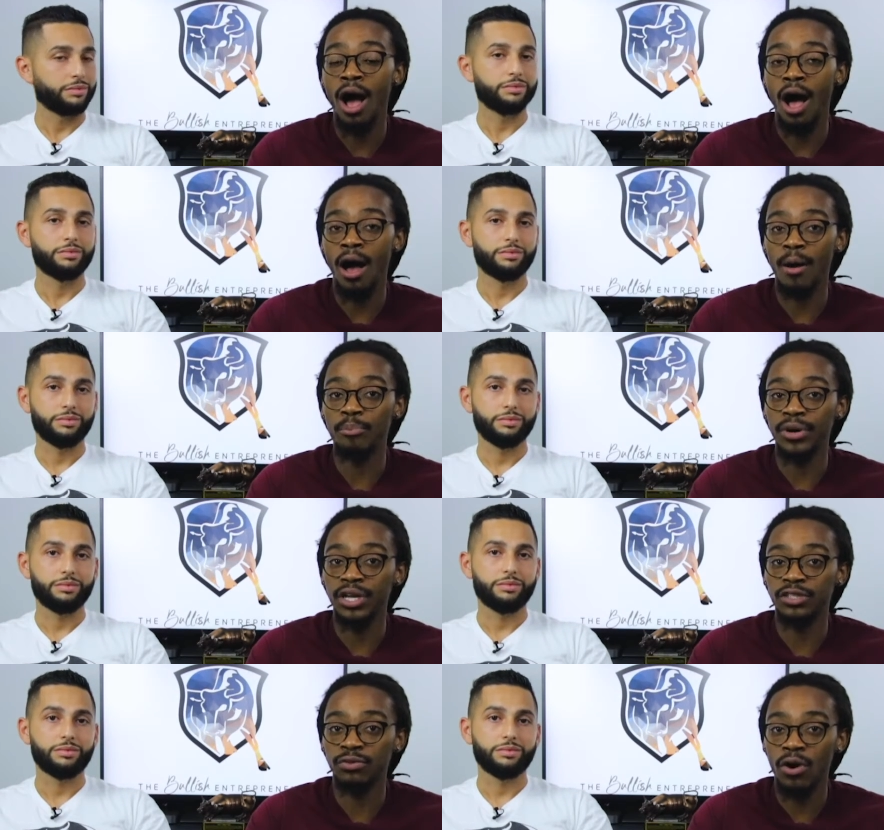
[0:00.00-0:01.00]
Speaker 1: uh,
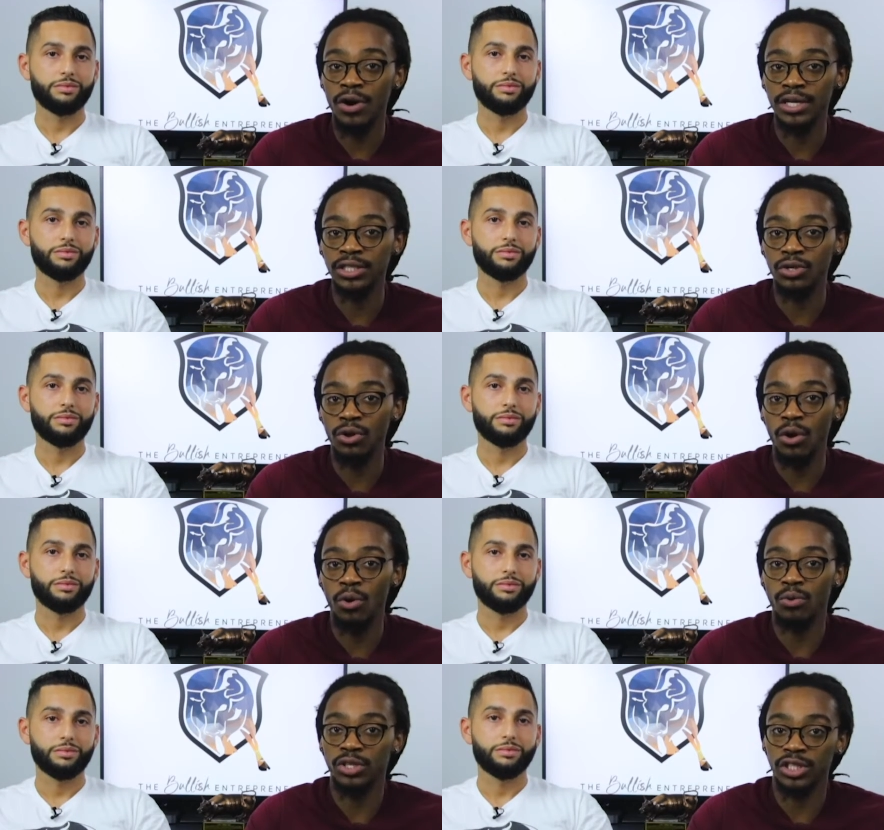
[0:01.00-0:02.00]
but as far as you
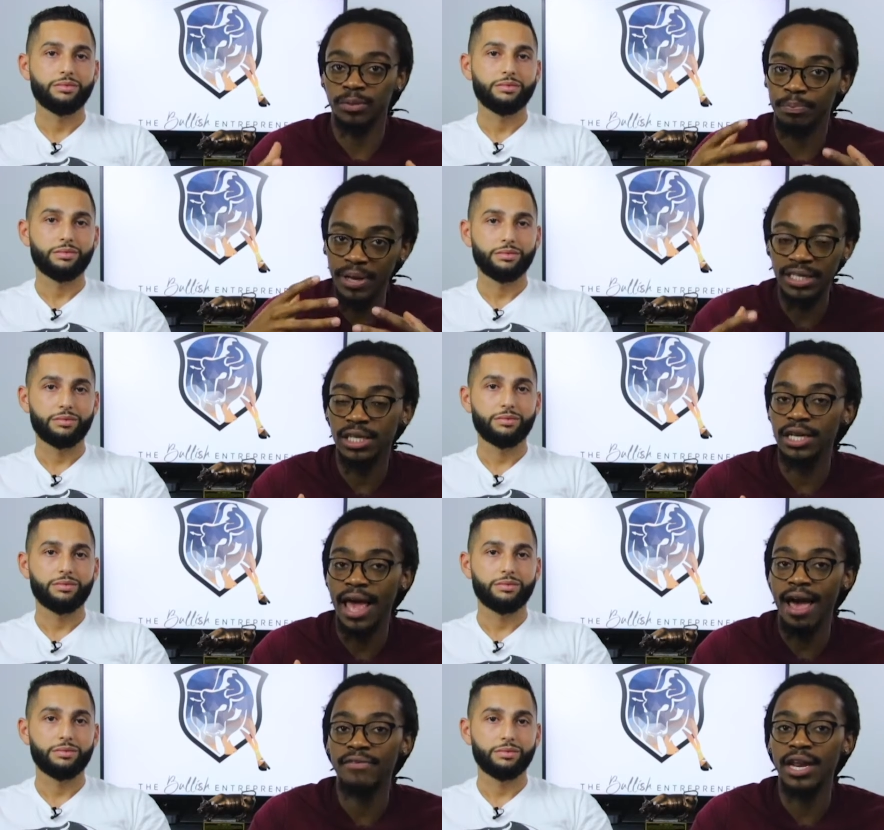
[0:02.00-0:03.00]
know, just basically
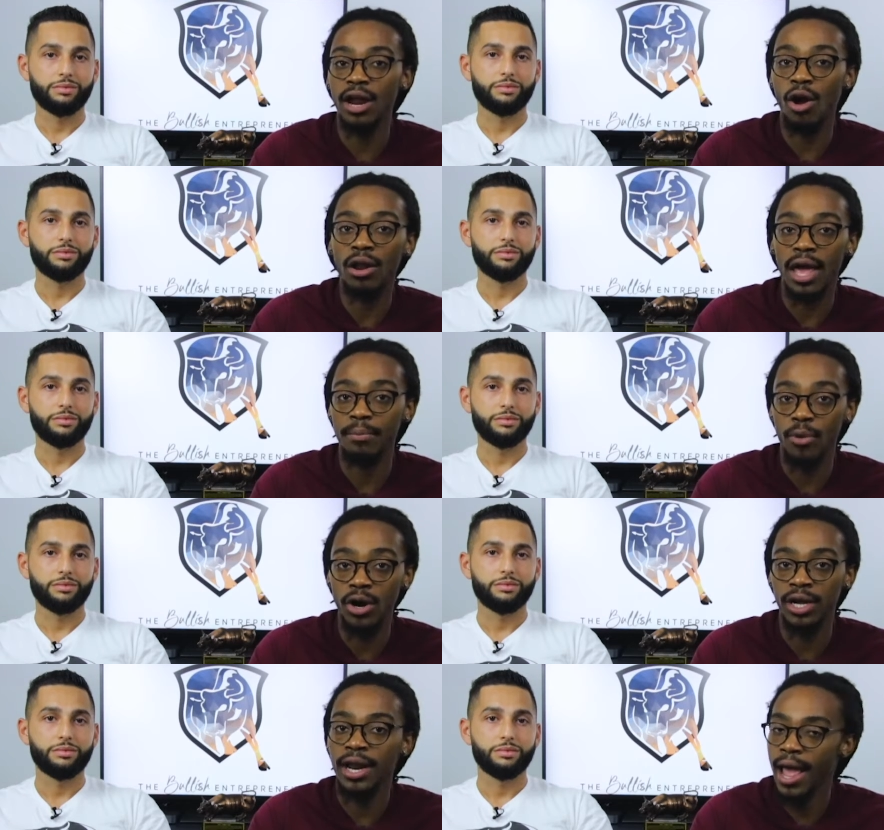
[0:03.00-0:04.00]
having that online
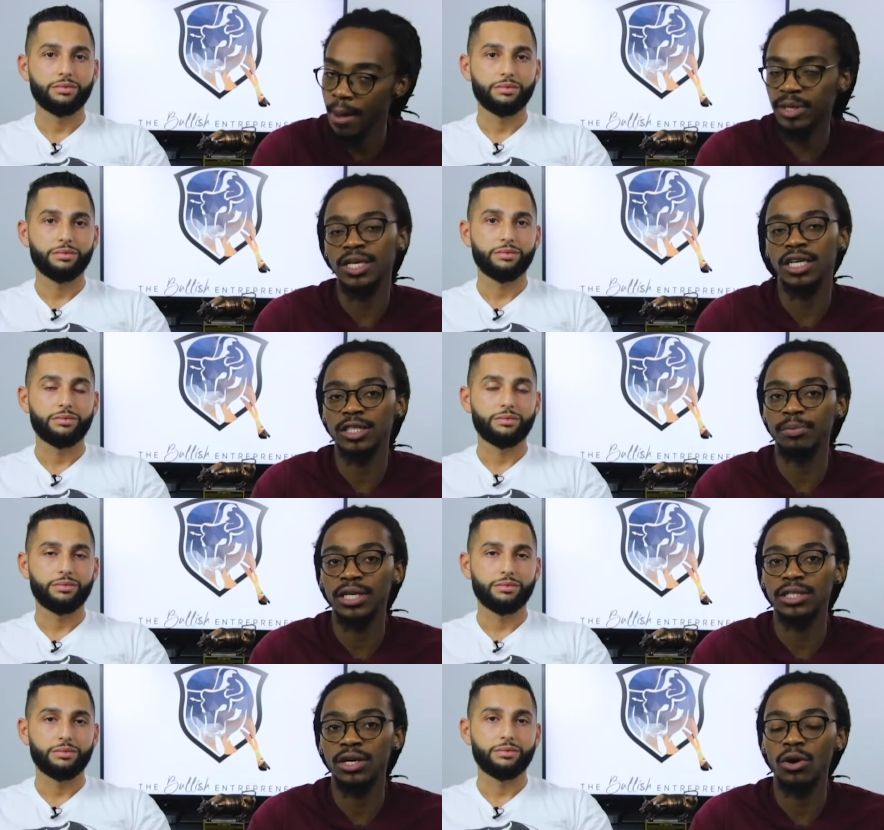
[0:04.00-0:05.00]
market, Amazon is the
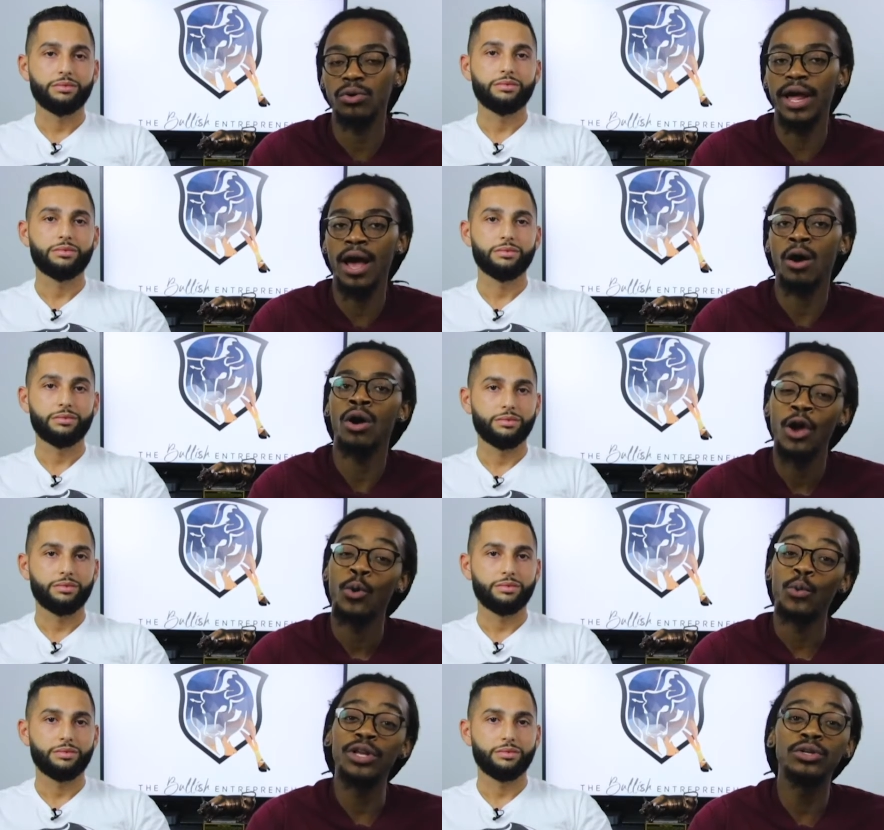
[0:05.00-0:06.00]
place to go. Now,
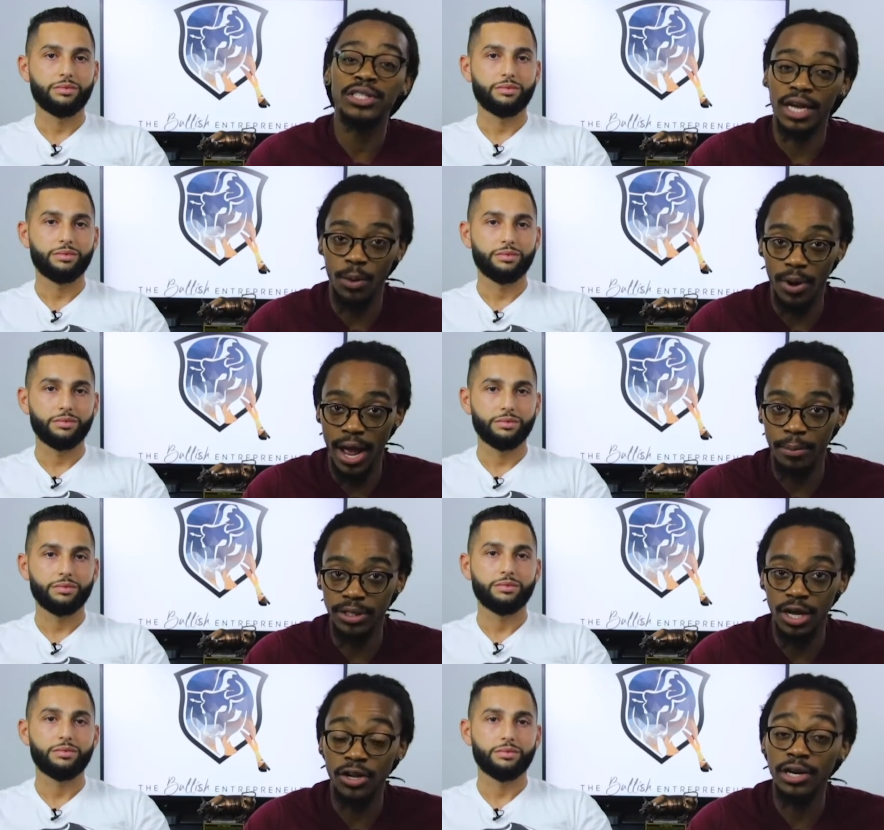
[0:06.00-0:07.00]
when you sign up with
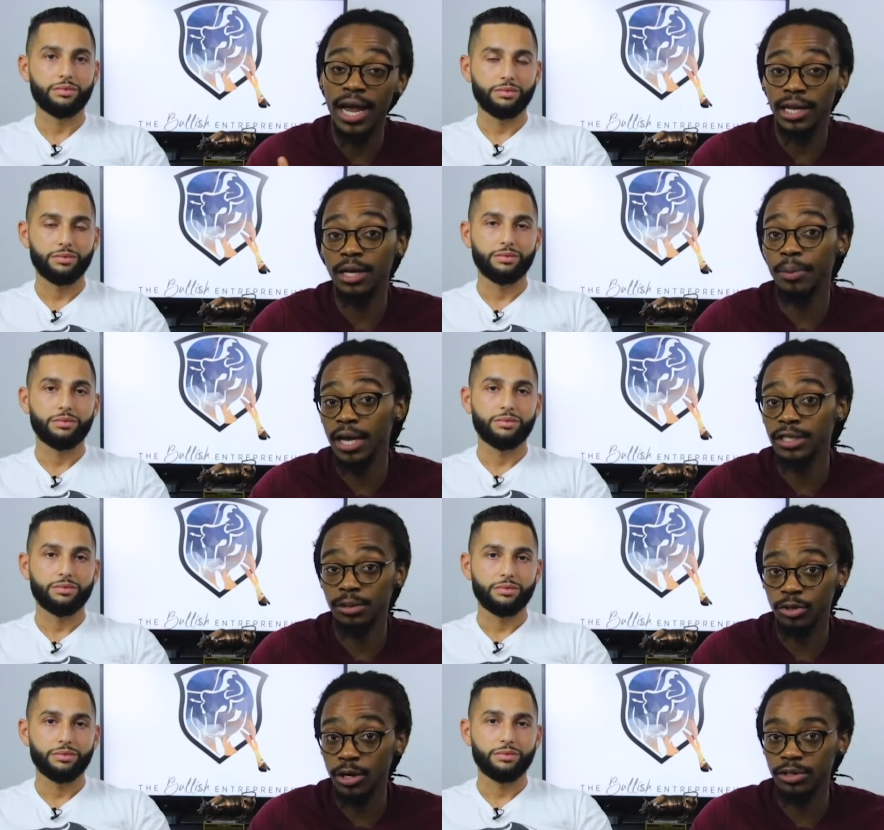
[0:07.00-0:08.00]
Amazon, you're likely to pay a
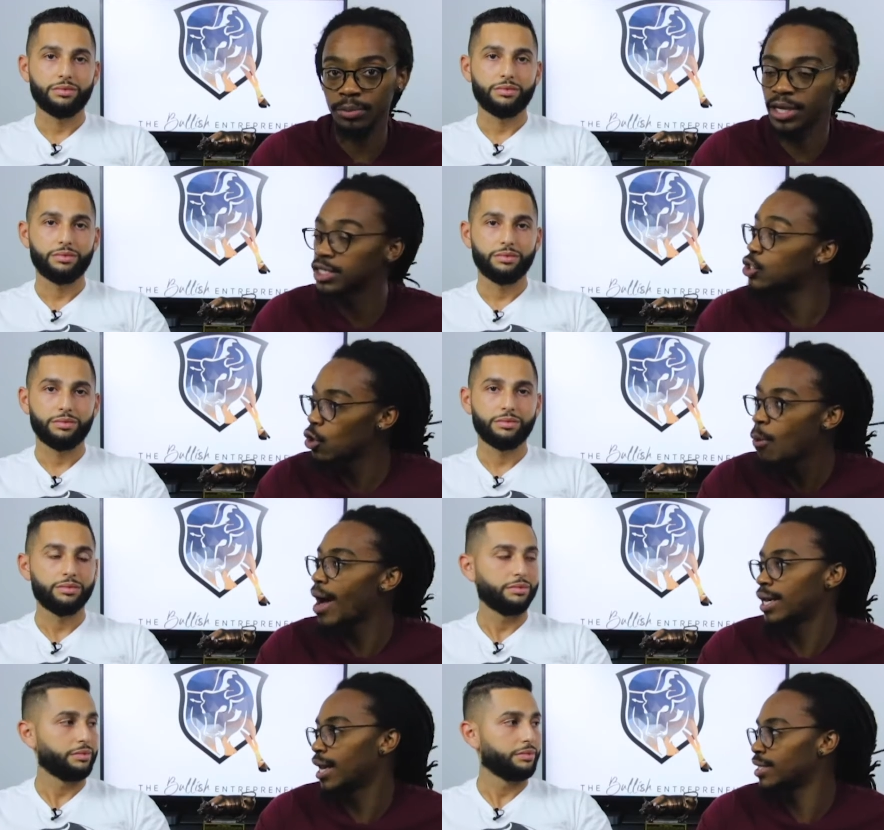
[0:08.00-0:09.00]
subscription because
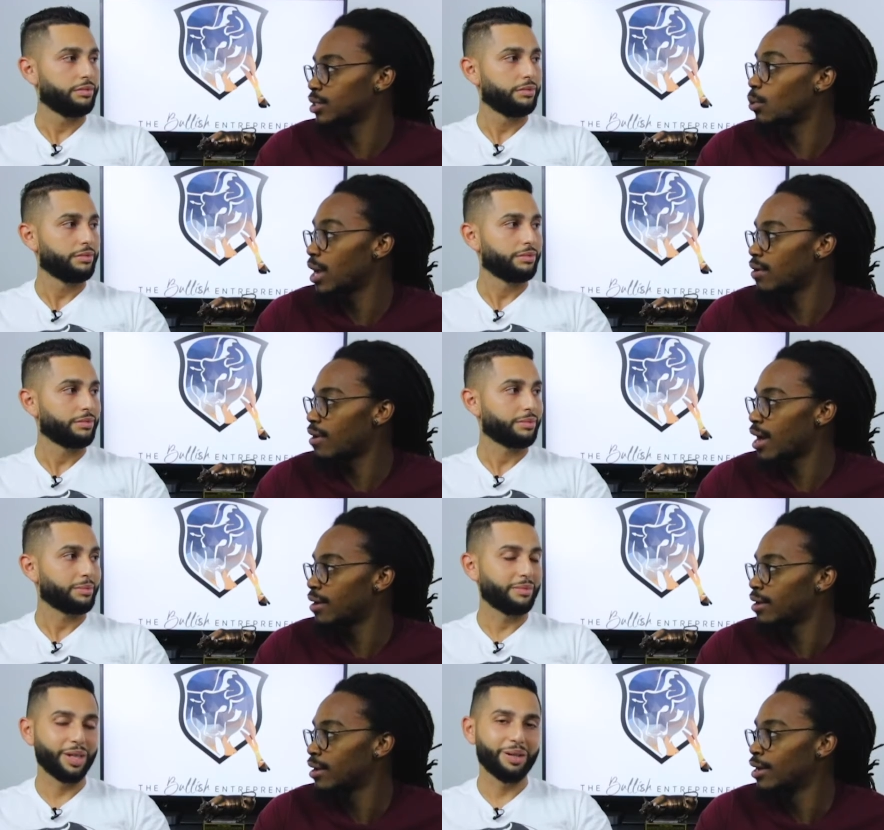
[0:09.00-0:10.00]
nobody likes to wait, right?
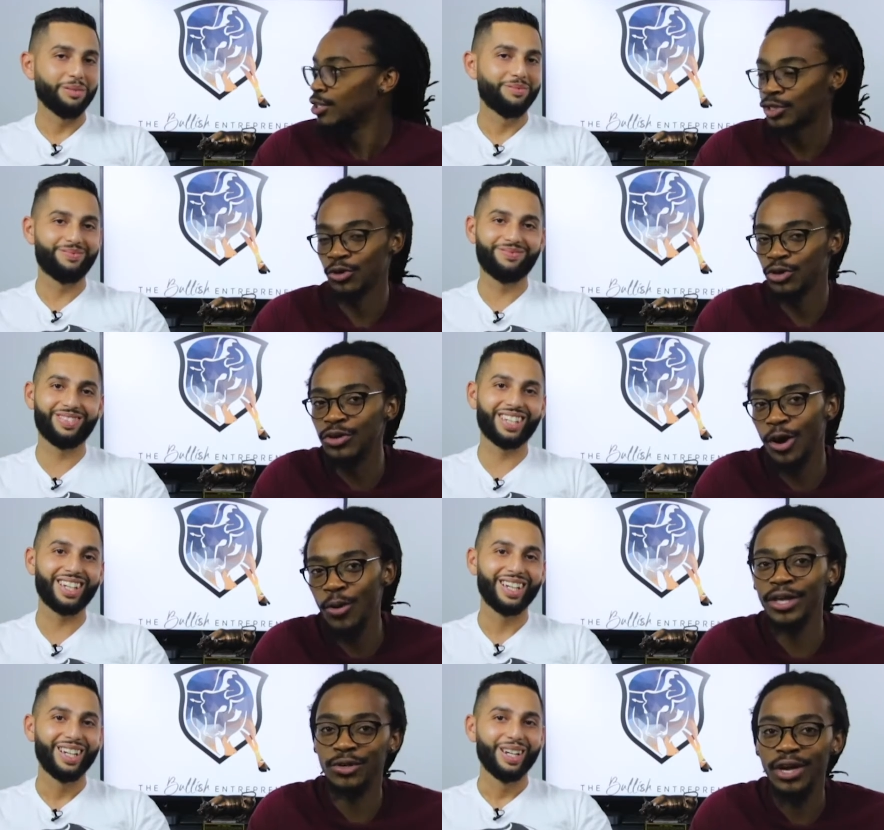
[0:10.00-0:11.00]
No. So you
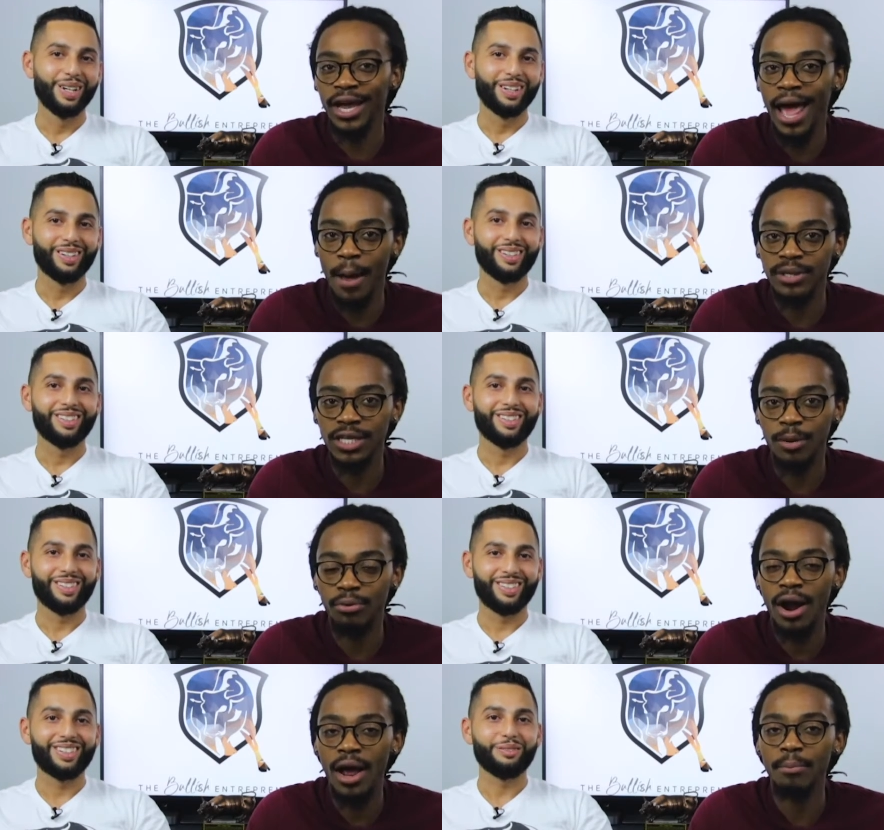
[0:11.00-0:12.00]
go and you get Amazon
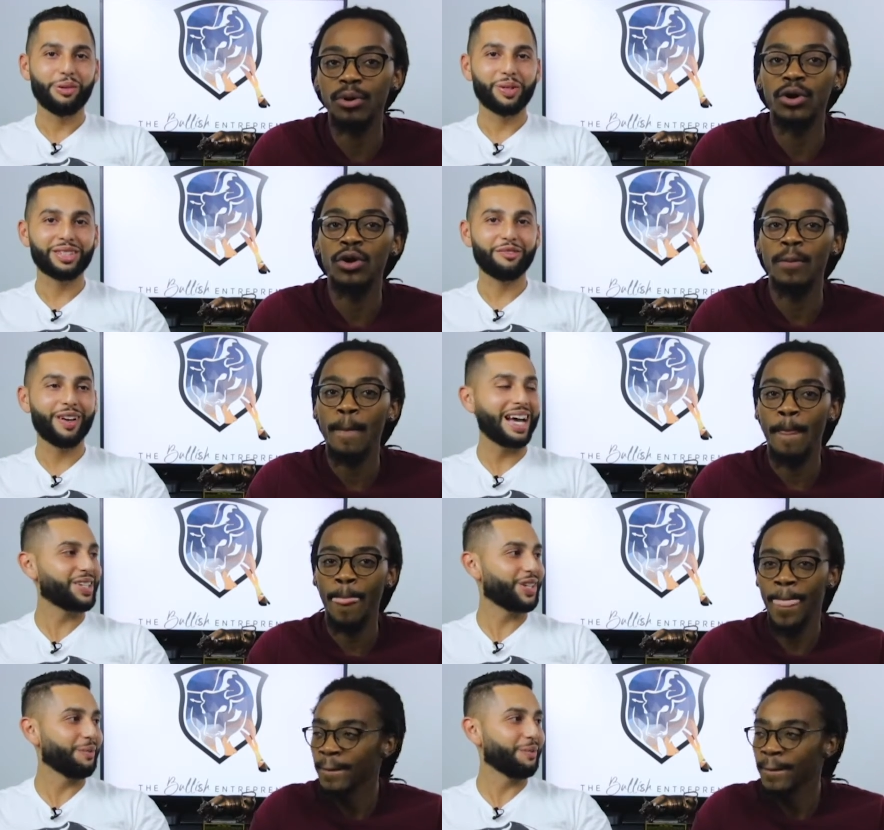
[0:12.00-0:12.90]
Prime.
Speaker 2: We want the fast